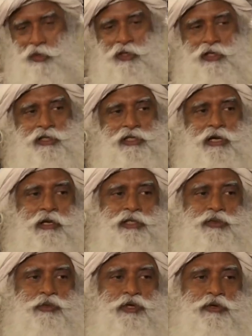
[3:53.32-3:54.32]
body is
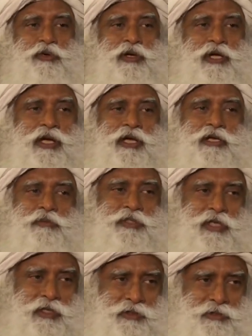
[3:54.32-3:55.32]
consuming only
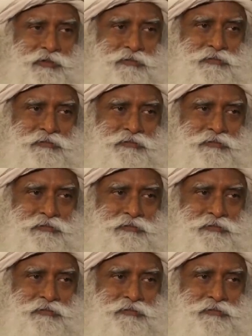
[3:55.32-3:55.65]
80%.